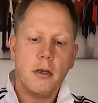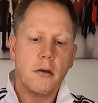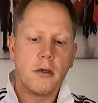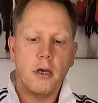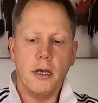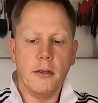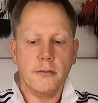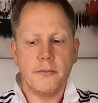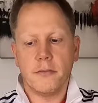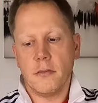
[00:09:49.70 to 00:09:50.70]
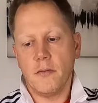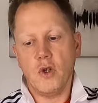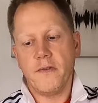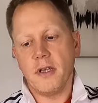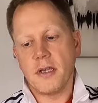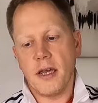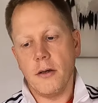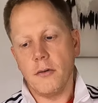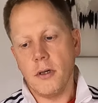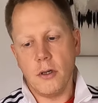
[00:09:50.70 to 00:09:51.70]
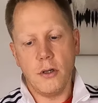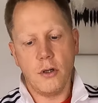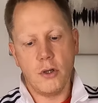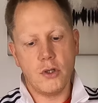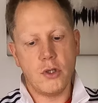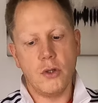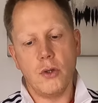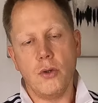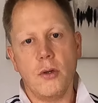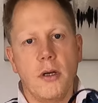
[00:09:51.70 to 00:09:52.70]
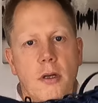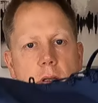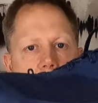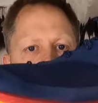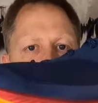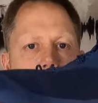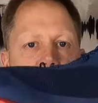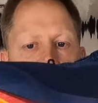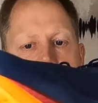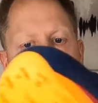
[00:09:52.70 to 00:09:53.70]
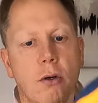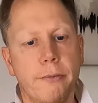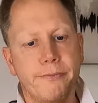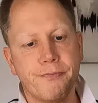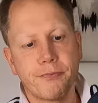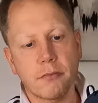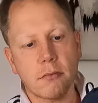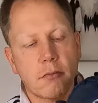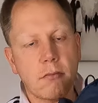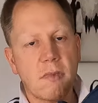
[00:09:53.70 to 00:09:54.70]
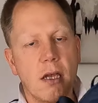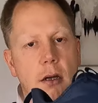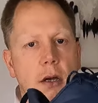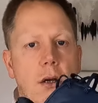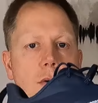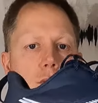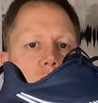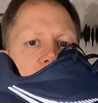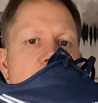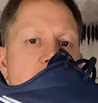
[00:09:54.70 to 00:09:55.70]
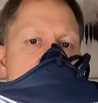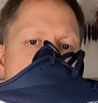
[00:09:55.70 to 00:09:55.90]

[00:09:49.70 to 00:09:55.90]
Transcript: Okay, moving down to the midsole, we've got the